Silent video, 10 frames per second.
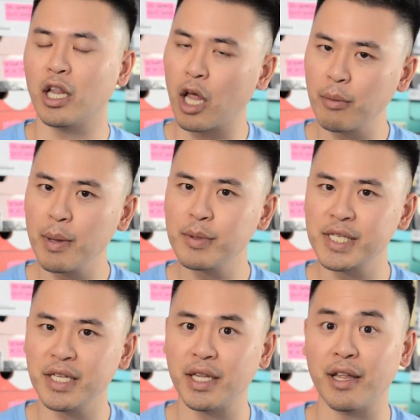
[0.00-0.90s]
a lot of people
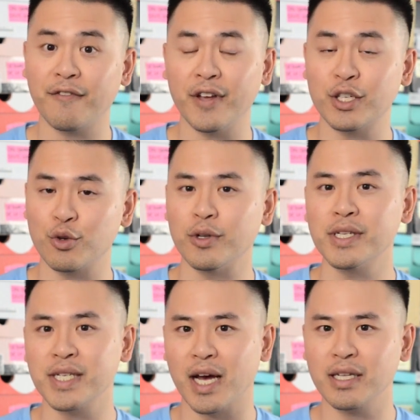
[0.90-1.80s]
said that they fit true
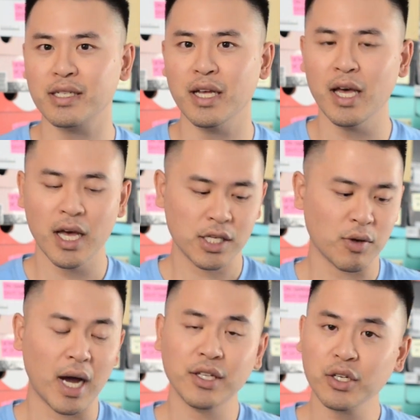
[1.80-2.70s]
to size.
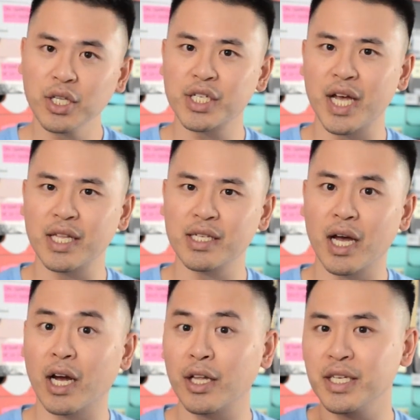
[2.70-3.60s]
So I took the chance,
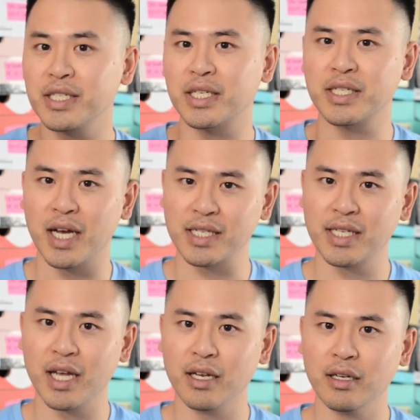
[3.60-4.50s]
I got these in a size
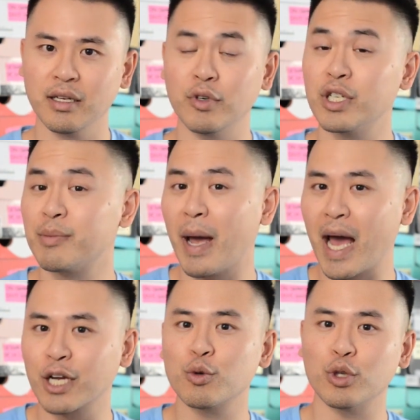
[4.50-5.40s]
10, which is my
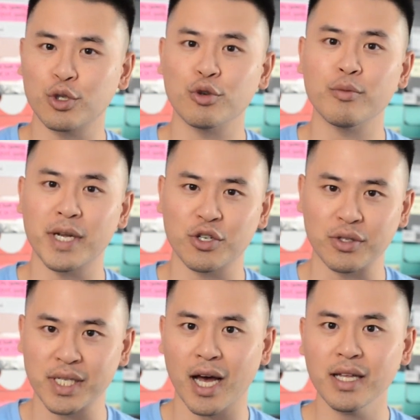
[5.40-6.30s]
actual true
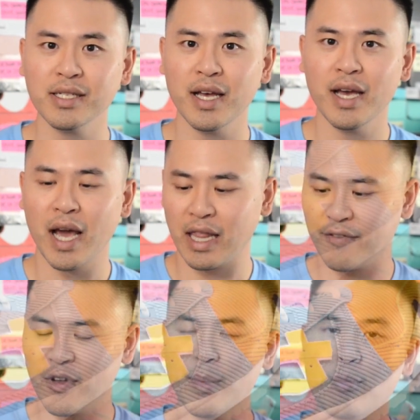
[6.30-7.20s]
measured size, and they fit